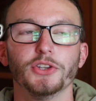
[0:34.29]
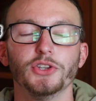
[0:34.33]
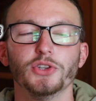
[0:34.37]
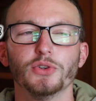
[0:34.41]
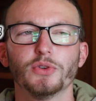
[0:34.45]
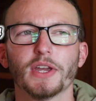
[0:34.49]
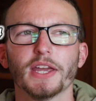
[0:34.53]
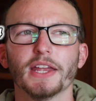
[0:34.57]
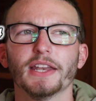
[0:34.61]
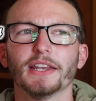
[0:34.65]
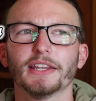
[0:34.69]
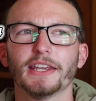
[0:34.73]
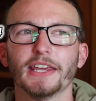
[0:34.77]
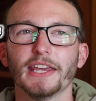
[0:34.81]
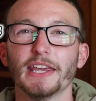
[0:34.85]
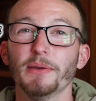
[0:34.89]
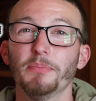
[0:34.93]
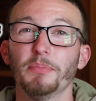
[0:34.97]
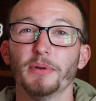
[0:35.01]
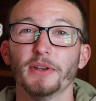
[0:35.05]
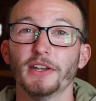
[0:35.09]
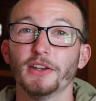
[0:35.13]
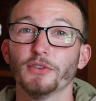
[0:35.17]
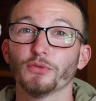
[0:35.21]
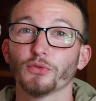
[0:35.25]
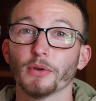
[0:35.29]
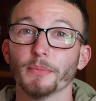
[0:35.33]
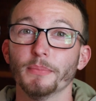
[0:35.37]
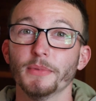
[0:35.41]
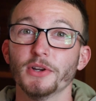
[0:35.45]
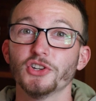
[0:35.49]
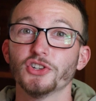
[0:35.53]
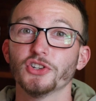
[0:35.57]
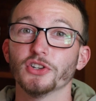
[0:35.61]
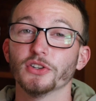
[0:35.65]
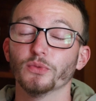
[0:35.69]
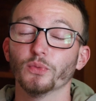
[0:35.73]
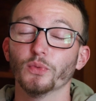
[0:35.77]
You can keep it in
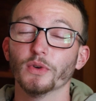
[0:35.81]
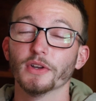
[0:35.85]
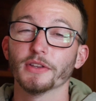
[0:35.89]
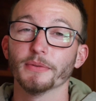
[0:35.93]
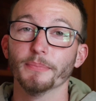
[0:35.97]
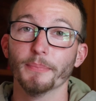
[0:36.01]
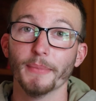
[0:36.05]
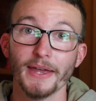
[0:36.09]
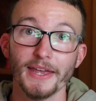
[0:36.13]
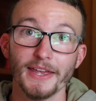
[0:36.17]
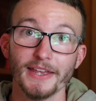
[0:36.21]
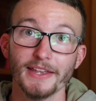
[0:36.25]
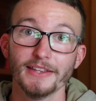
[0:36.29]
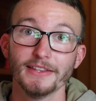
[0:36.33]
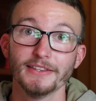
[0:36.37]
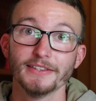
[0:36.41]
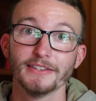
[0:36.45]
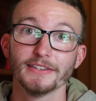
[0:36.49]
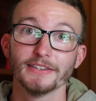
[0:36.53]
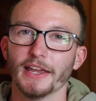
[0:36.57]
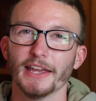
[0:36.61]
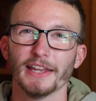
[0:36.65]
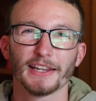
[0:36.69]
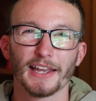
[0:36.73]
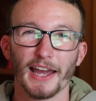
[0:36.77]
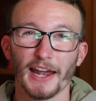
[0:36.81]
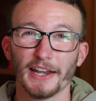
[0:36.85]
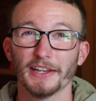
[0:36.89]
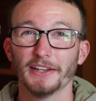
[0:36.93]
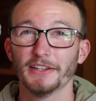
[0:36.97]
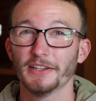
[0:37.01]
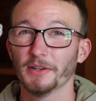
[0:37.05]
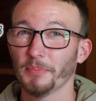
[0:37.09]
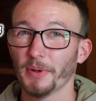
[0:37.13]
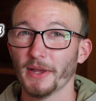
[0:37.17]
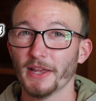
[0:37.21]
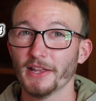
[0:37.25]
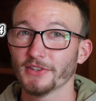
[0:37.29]
remission with meds. It kind of
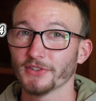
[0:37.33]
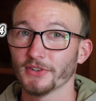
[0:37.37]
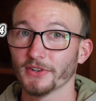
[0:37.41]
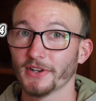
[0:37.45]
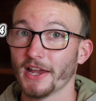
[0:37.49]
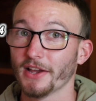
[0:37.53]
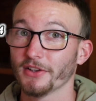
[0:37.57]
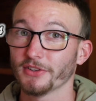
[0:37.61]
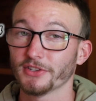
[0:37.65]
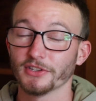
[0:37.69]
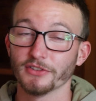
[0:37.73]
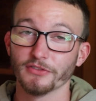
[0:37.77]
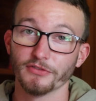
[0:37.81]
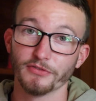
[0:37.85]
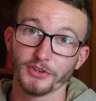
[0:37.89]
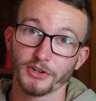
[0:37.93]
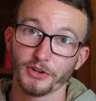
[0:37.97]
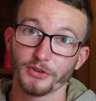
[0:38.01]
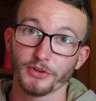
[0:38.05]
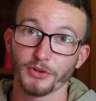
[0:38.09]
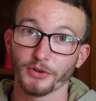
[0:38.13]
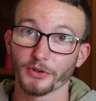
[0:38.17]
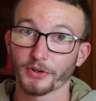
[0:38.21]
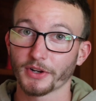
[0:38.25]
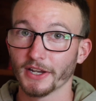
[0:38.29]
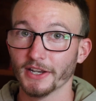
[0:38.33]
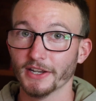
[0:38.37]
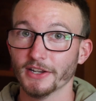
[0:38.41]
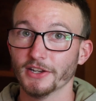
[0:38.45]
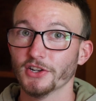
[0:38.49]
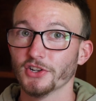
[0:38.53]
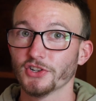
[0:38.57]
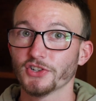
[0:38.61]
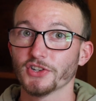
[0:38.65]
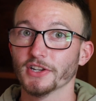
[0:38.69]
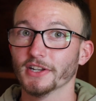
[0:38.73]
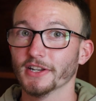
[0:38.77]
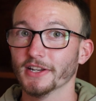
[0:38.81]
depends on how severe your
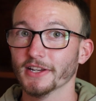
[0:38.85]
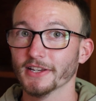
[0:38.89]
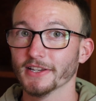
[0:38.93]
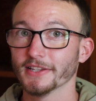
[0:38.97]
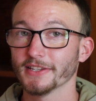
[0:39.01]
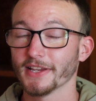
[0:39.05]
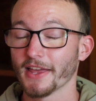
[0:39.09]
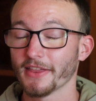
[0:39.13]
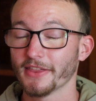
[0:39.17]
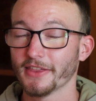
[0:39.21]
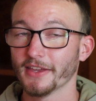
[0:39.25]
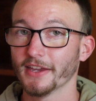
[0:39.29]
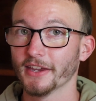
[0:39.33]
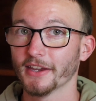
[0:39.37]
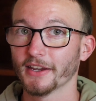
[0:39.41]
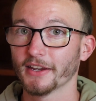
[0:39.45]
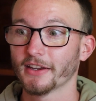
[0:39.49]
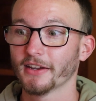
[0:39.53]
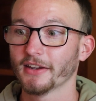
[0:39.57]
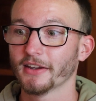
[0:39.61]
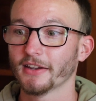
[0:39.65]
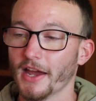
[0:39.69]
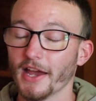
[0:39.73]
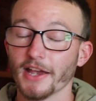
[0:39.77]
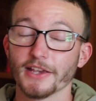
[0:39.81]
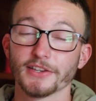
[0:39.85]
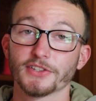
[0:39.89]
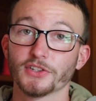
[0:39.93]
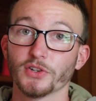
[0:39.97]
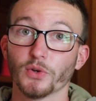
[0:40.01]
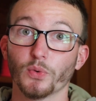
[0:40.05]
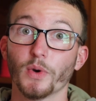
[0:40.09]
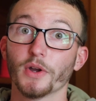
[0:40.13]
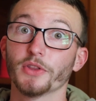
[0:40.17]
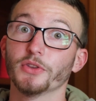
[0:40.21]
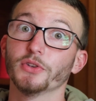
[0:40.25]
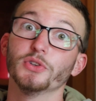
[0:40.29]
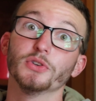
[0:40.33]
condition is, I think, as to
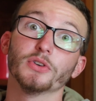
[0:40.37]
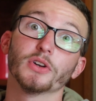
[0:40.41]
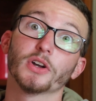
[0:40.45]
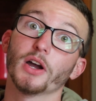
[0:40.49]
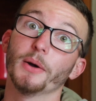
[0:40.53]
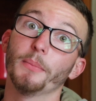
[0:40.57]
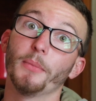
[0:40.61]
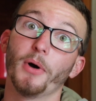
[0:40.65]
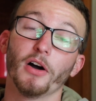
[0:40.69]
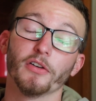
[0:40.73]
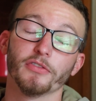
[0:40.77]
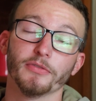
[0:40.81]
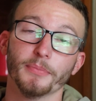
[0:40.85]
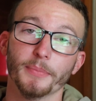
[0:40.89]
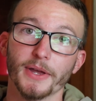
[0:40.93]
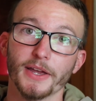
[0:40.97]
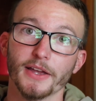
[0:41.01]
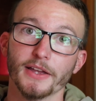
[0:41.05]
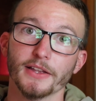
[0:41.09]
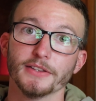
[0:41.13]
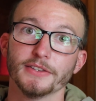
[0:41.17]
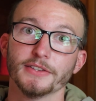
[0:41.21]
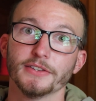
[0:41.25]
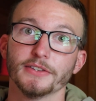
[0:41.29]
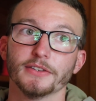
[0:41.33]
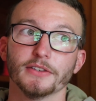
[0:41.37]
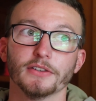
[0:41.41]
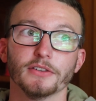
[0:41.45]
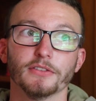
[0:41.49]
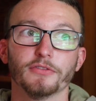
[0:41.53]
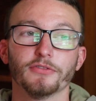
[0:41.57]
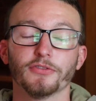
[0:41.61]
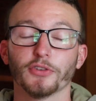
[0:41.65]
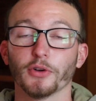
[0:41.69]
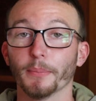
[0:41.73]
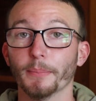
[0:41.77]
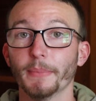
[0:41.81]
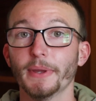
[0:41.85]
whether you can come off meds.
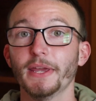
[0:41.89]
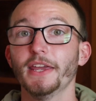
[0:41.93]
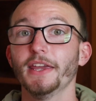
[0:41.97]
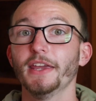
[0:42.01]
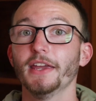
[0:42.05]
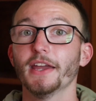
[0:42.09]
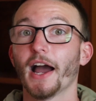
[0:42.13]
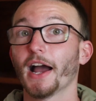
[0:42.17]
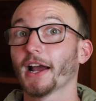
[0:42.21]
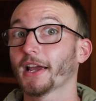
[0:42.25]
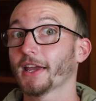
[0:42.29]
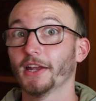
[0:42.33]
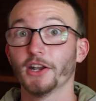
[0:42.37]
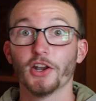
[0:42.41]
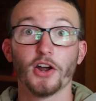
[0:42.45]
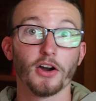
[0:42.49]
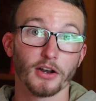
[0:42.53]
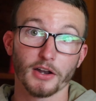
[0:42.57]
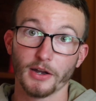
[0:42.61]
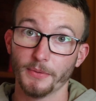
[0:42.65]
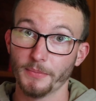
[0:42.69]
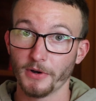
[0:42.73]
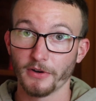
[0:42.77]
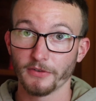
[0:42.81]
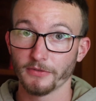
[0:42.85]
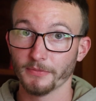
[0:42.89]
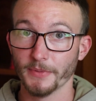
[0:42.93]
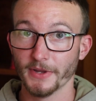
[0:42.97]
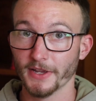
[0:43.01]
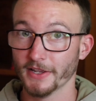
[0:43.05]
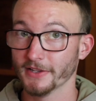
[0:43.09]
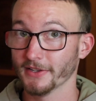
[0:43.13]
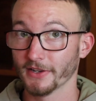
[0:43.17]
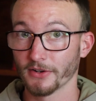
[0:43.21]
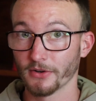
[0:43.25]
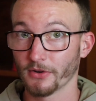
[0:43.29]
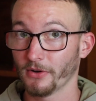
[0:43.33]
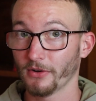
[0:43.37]
For me, I cannot come off
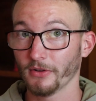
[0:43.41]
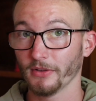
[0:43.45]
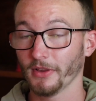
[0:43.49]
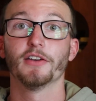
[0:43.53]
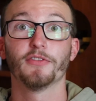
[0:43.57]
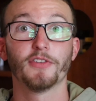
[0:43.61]
meds at all.